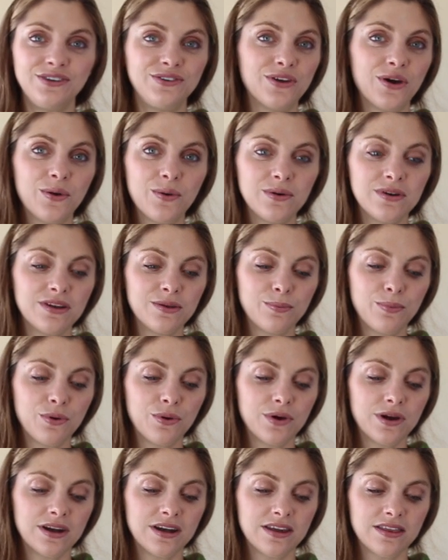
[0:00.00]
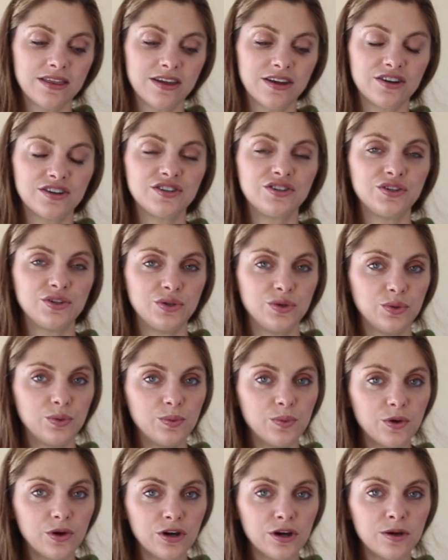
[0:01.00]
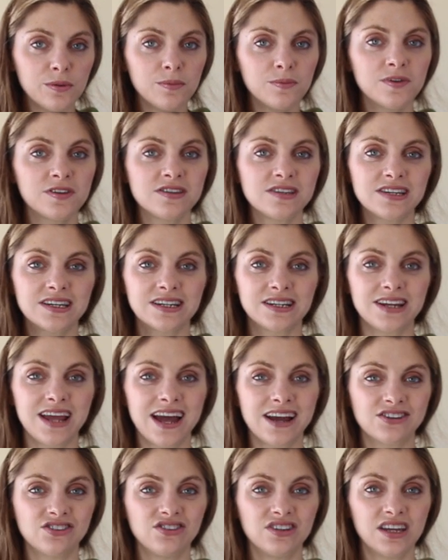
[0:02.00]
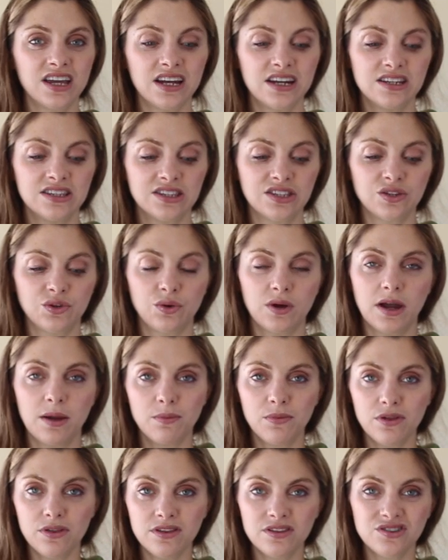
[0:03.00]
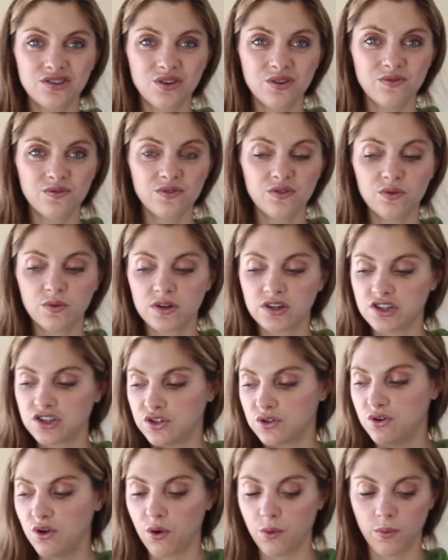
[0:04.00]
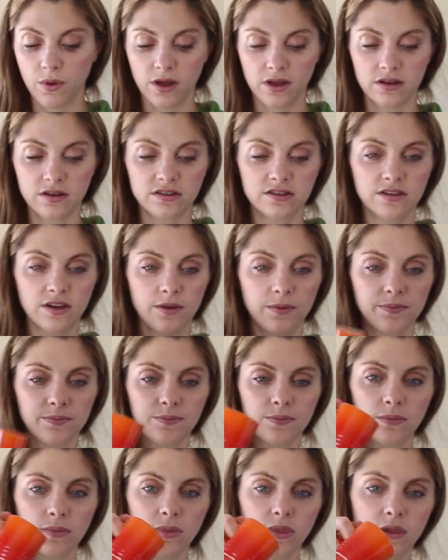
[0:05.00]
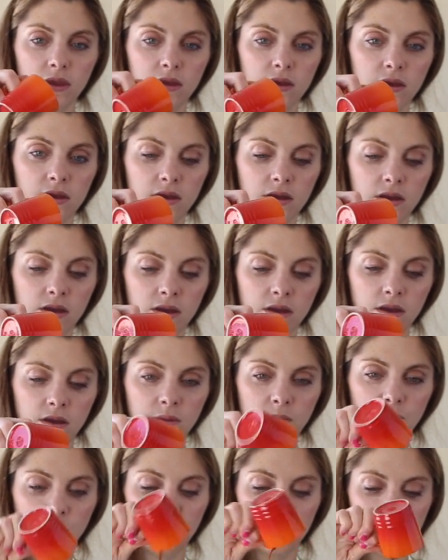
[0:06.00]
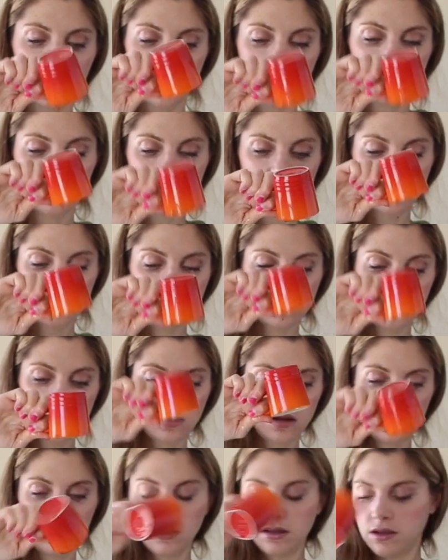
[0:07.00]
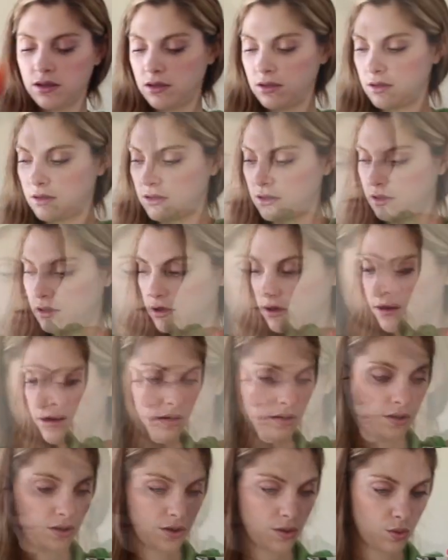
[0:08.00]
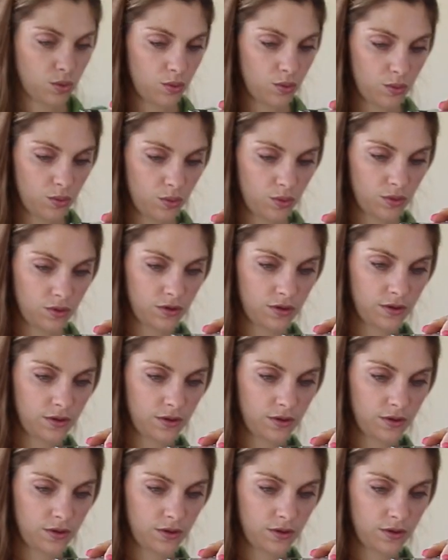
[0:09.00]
You don't want to pour it in there too warm because it could actually kind of scramble the tofu, which you don't want. So put that in. Ooh.